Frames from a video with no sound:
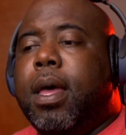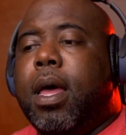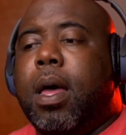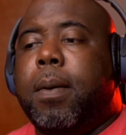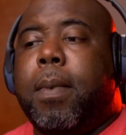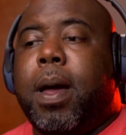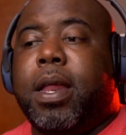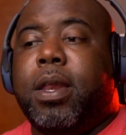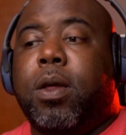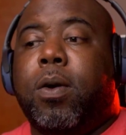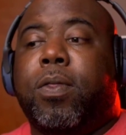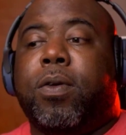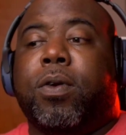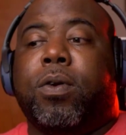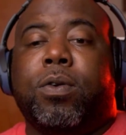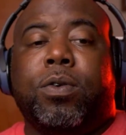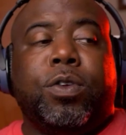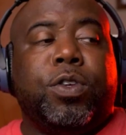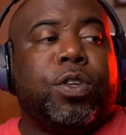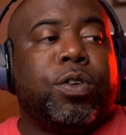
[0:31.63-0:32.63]
I know they're
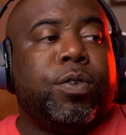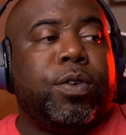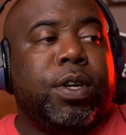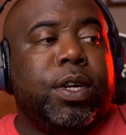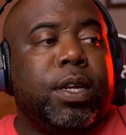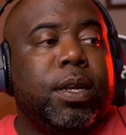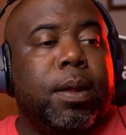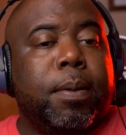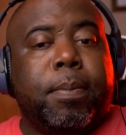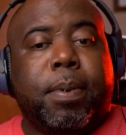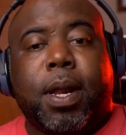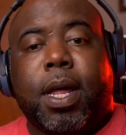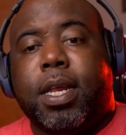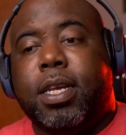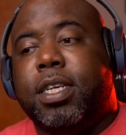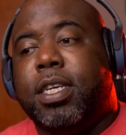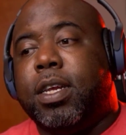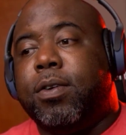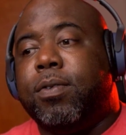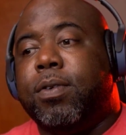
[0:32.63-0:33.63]
on the screen, but I
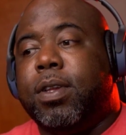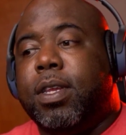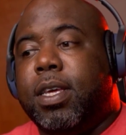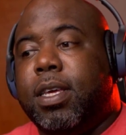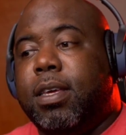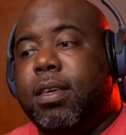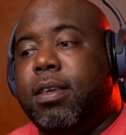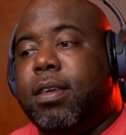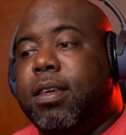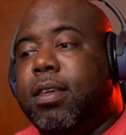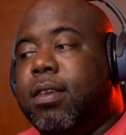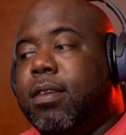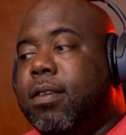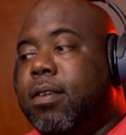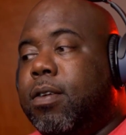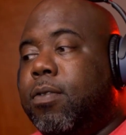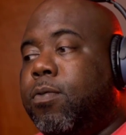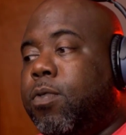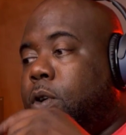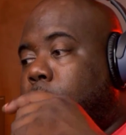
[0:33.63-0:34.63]
generally
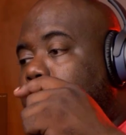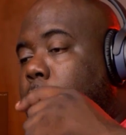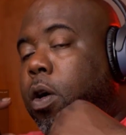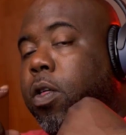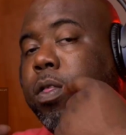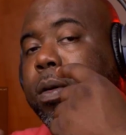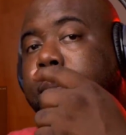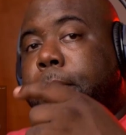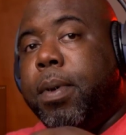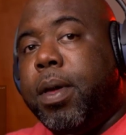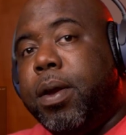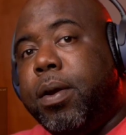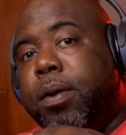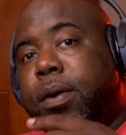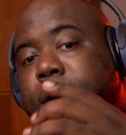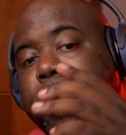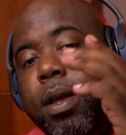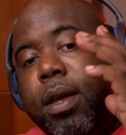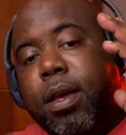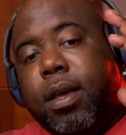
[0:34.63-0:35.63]
can recall them better